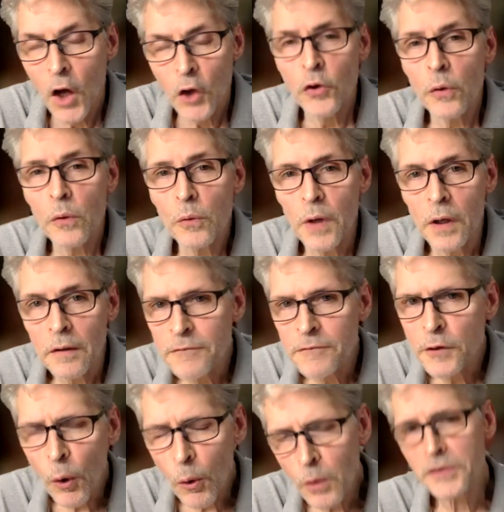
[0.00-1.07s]
No, of
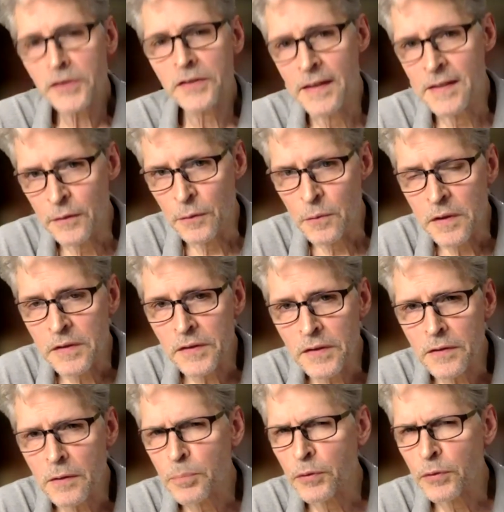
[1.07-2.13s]
course they do. This
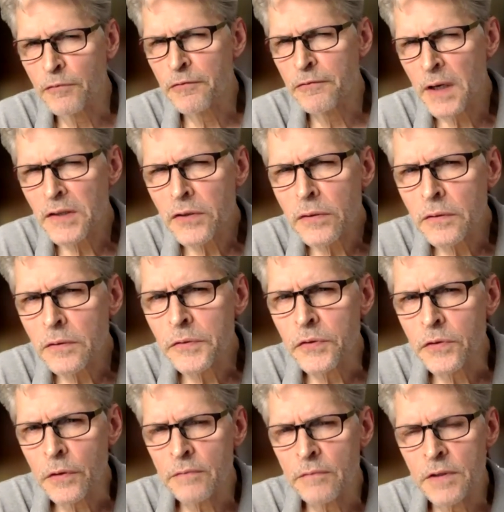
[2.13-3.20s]
is a professional
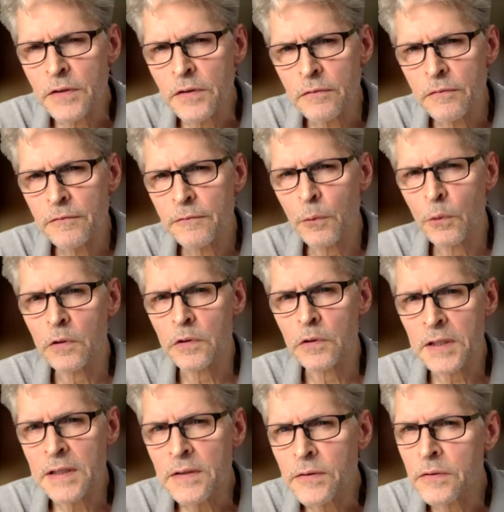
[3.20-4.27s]
service for
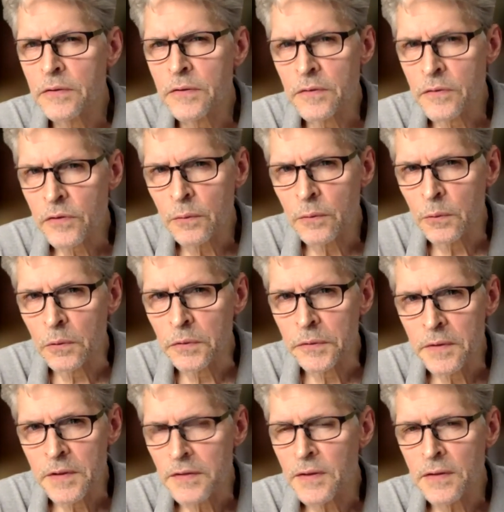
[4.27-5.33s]
teachers and
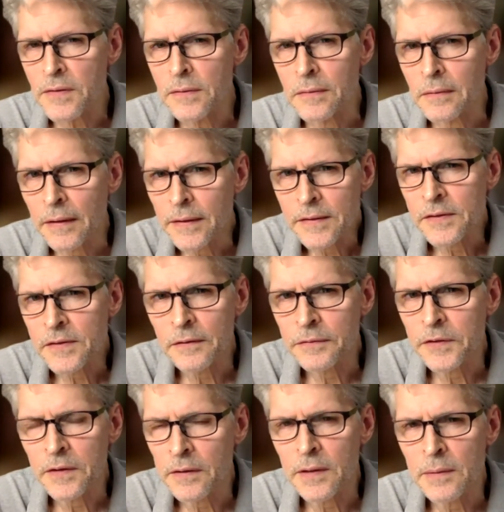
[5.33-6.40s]
schools. This isn't like
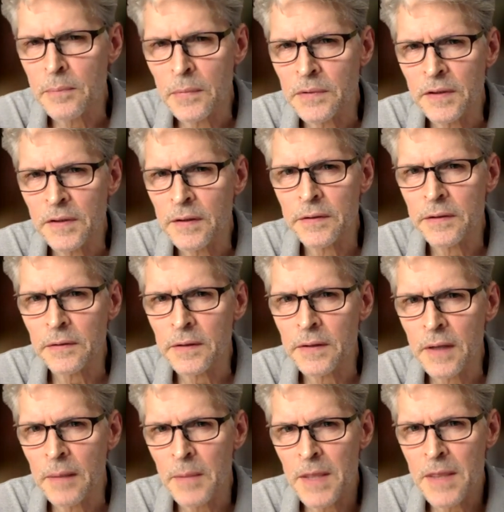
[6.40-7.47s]
self-study material.
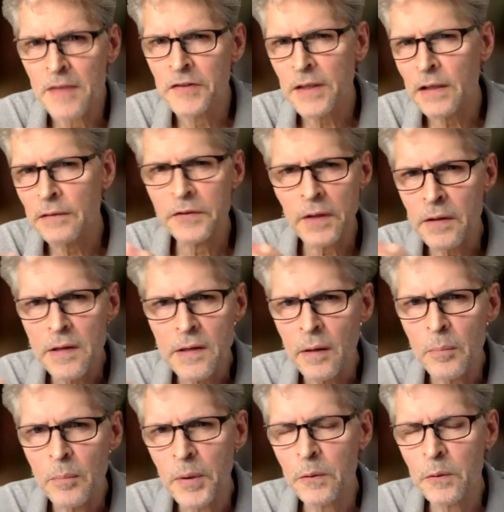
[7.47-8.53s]
I mean, the self-study
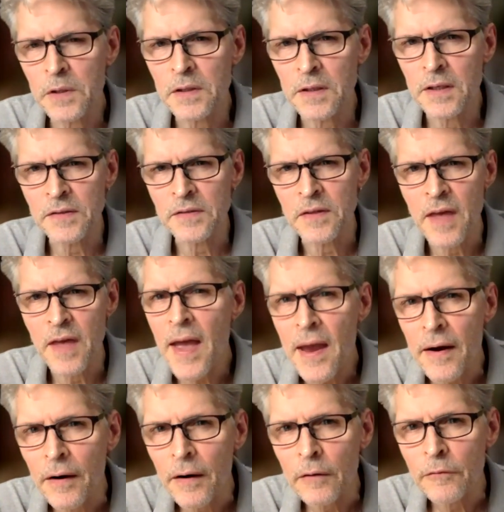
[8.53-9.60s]
component is
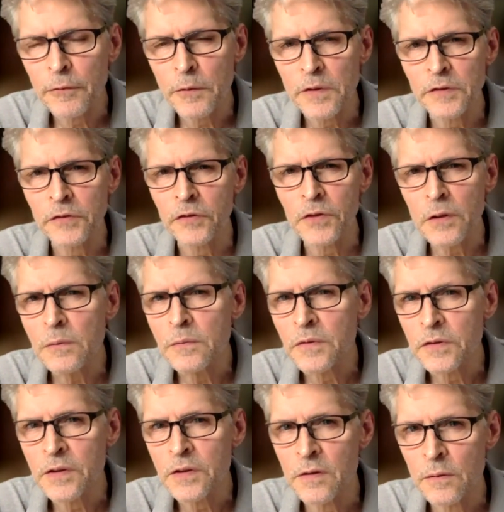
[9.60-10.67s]
there for the students
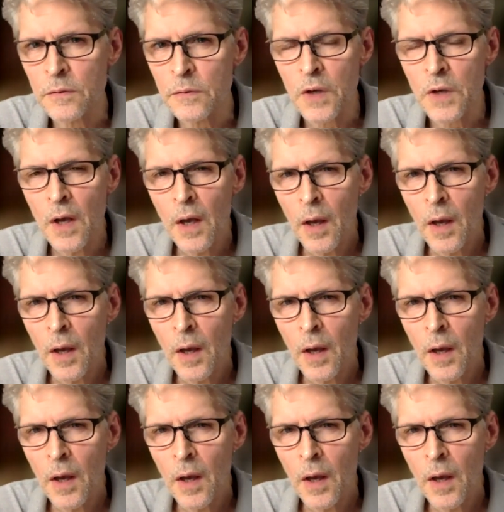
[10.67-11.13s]
to use,